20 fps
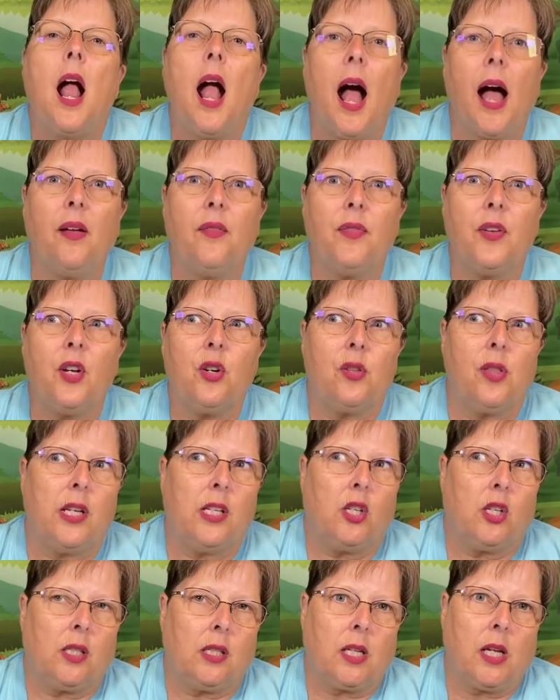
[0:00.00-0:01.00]
I figured they
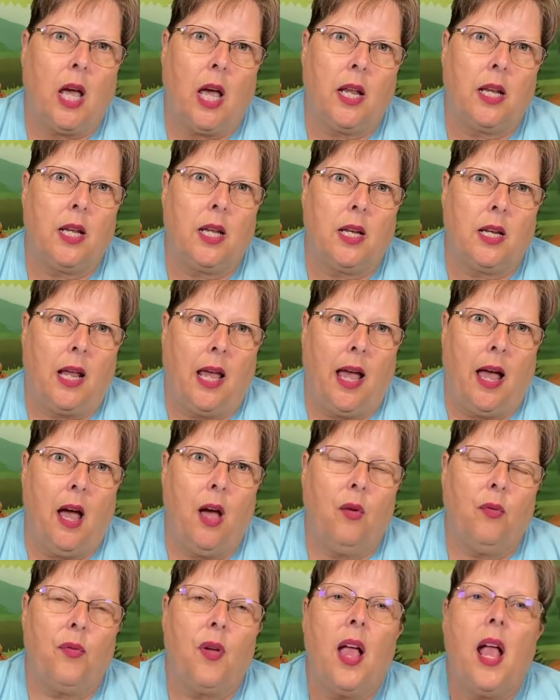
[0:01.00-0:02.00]
just cut it in
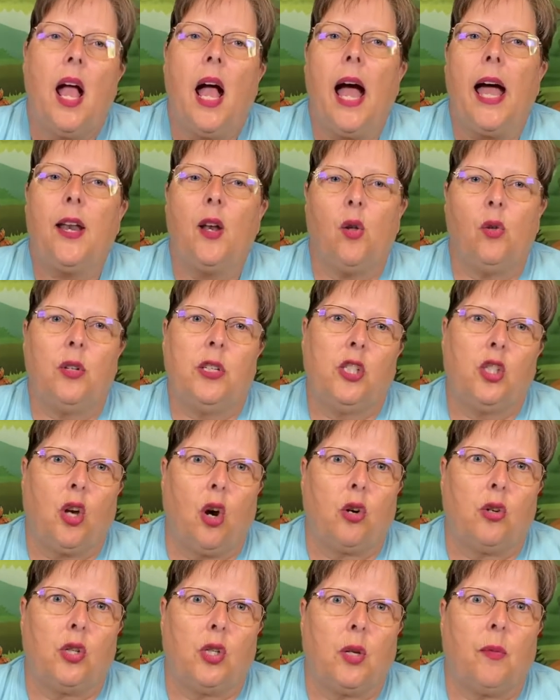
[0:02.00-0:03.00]
half and only
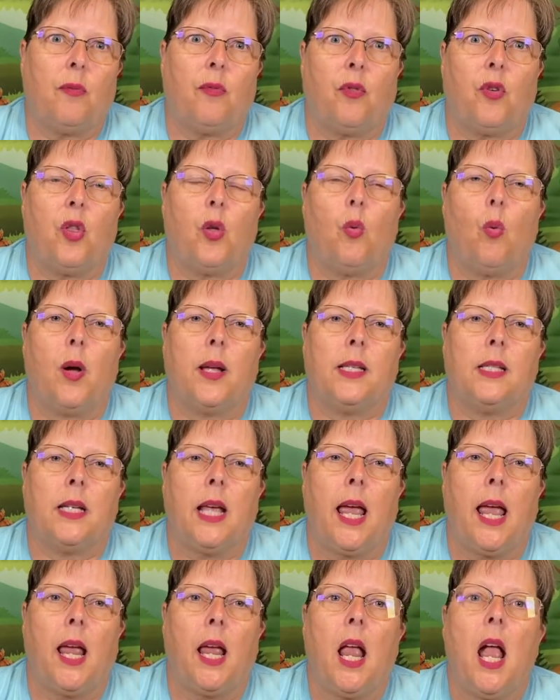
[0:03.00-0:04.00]
charged them for the 1
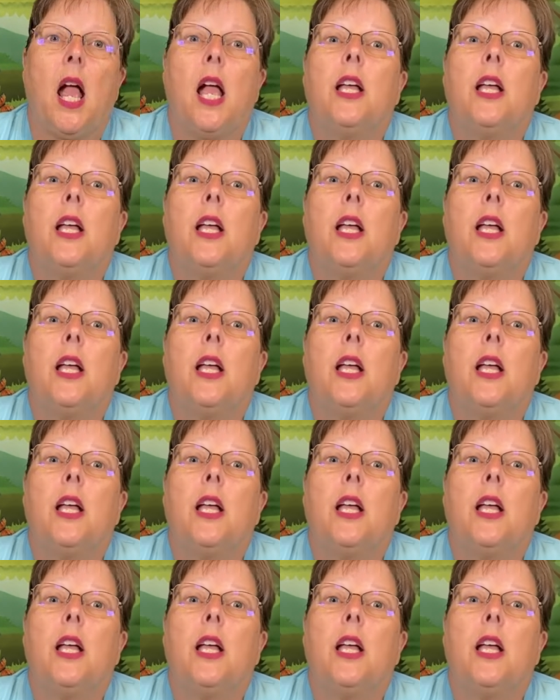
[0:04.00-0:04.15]
day.